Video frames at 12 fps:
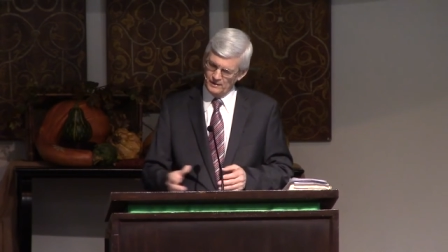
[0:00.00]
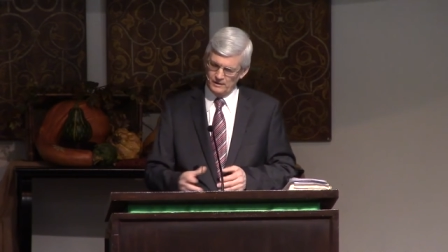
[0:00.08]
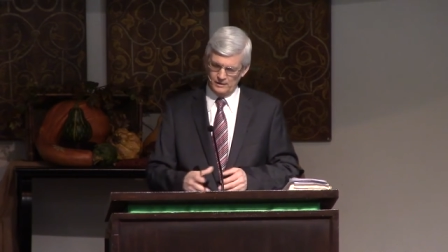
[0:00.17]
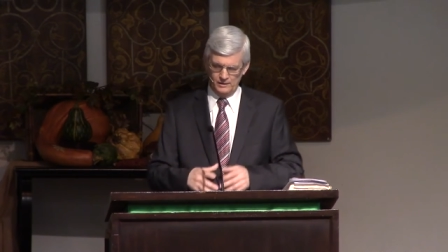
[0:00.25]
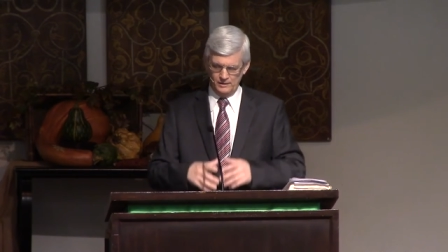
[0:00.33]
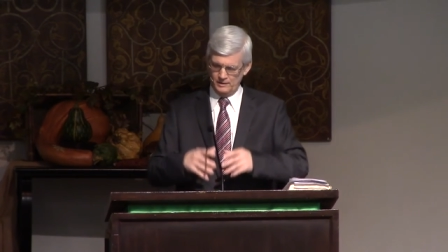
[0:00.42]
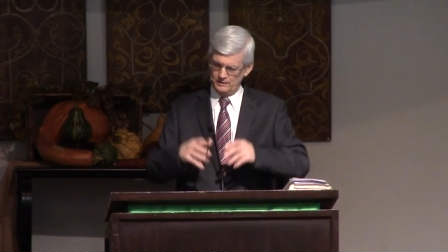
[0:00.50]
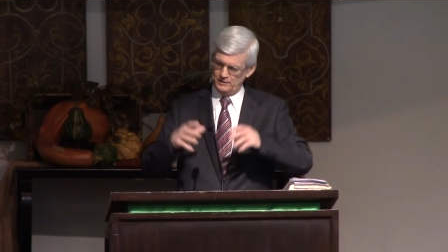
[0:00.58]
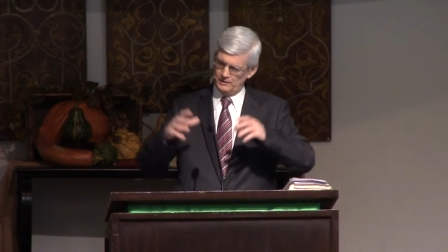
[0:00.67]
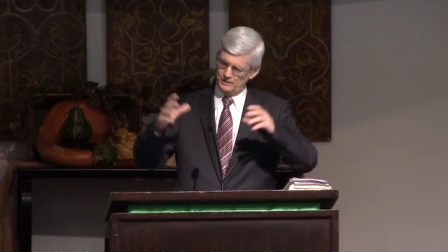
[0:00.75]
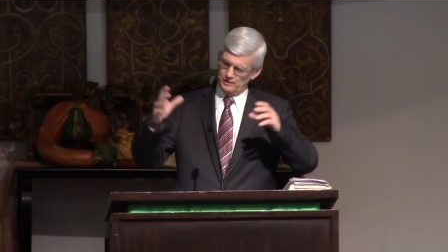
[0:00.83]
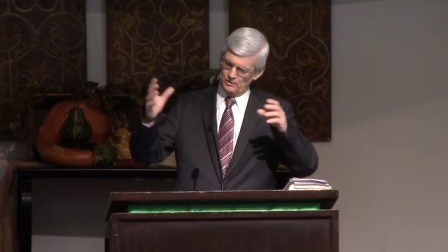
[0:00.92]
and
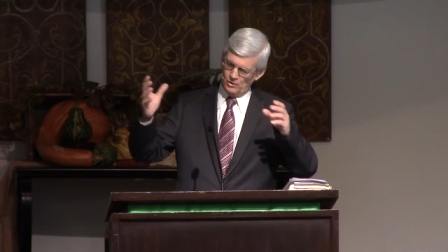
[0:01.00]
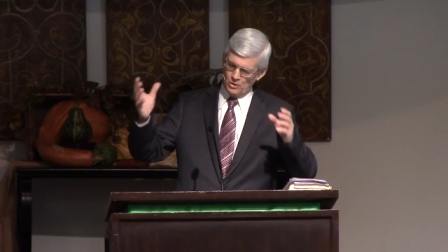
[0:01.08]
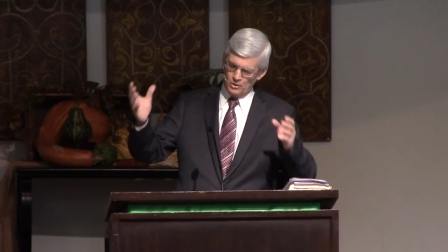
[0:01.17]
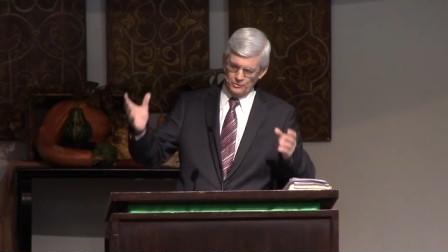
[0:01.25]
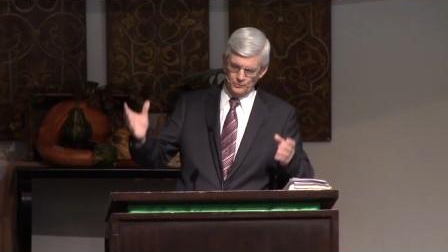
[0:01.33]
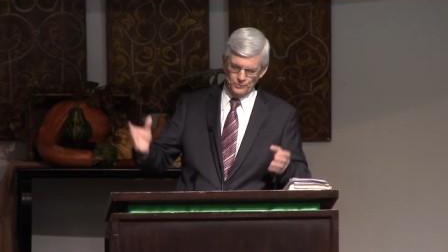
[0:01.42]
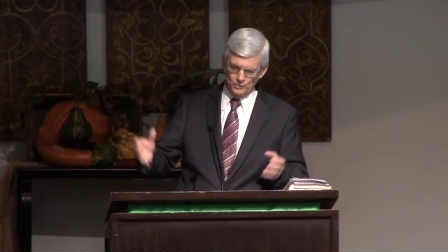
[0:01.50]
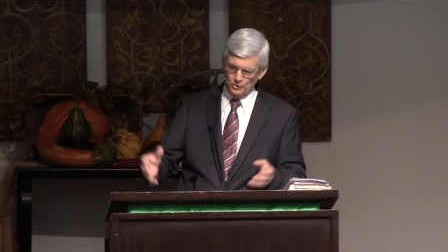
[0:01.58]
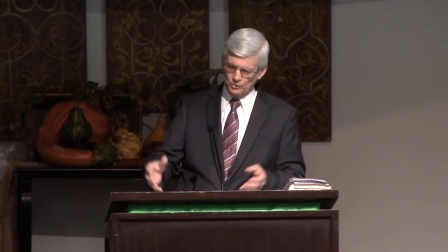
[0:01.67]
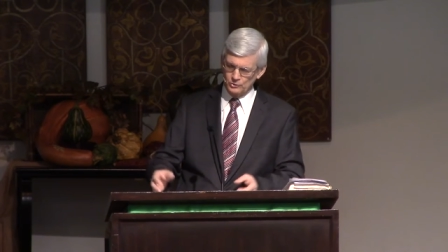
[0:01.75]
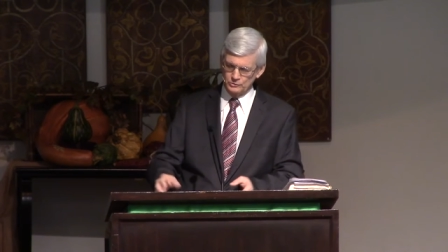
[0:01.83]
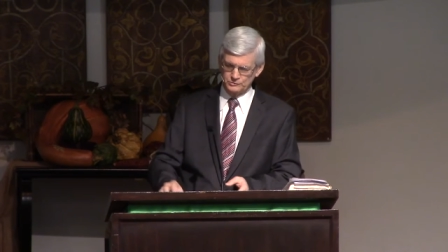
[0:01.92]
uh, all the
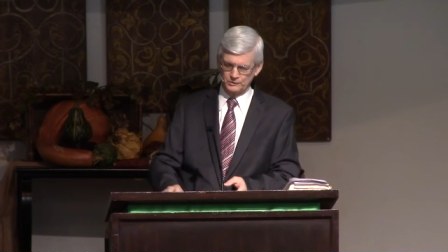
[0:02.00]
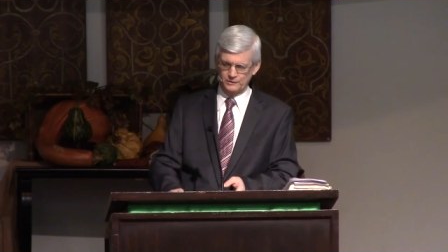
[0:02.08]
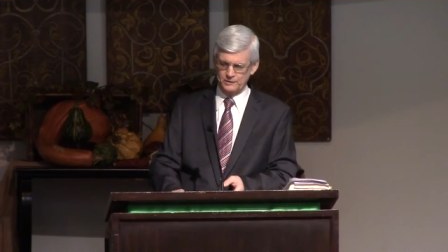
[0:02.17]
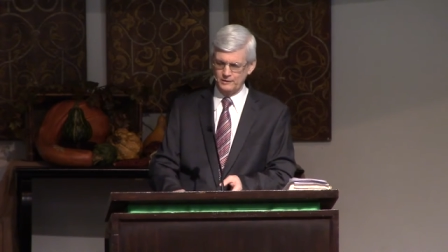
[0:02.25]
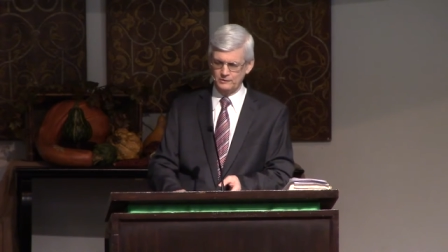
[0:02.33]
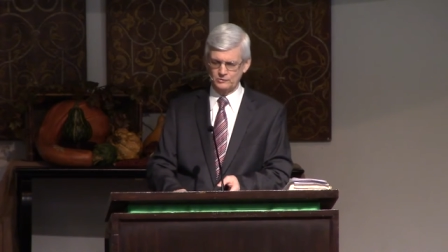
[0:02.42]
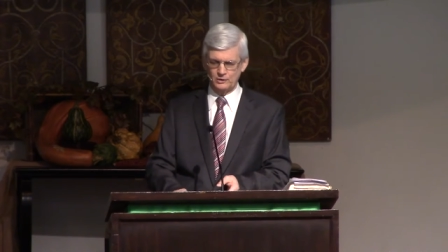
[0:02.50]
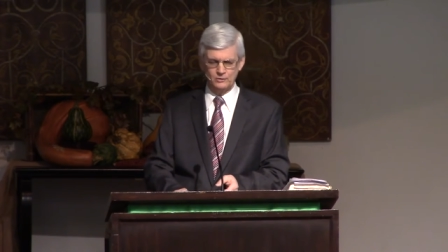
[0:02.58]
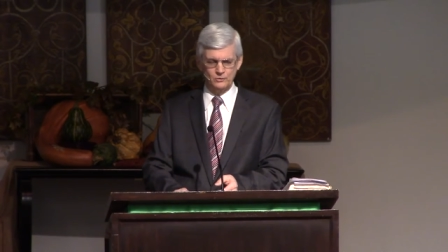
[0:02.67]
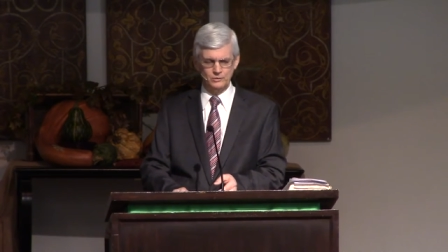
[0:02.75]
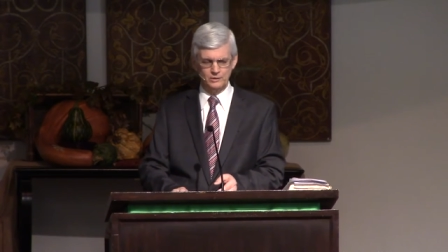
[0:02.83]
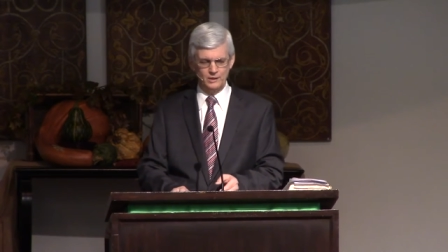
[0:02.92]
rolls and things that
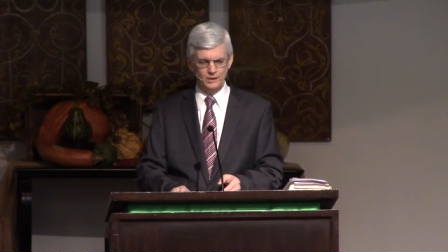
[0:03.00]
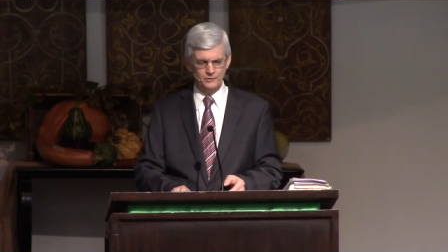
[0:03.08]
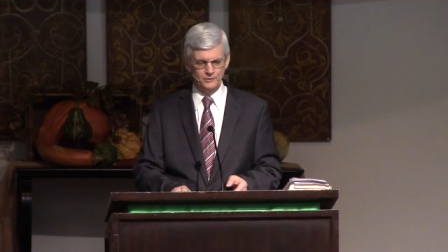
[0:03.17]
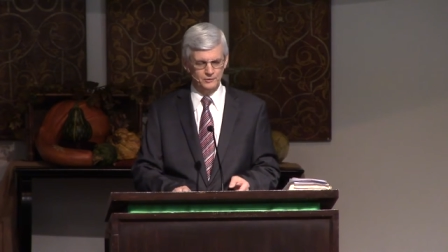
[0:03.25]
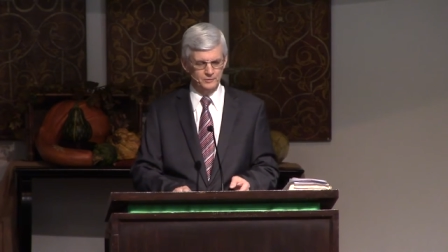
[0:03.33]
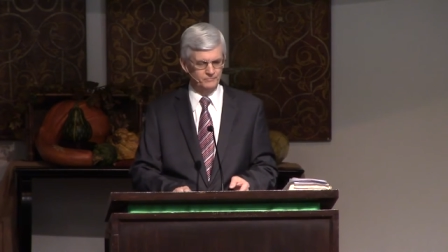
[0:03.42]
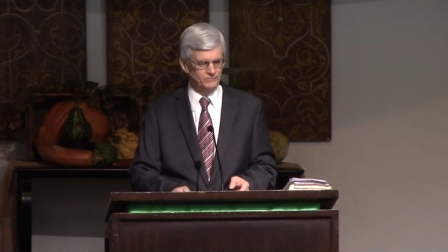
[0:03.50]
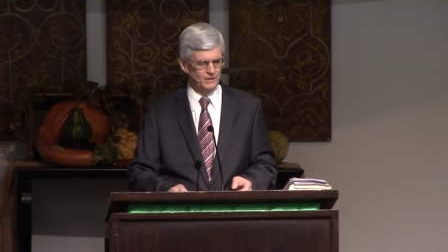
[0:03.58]
go together.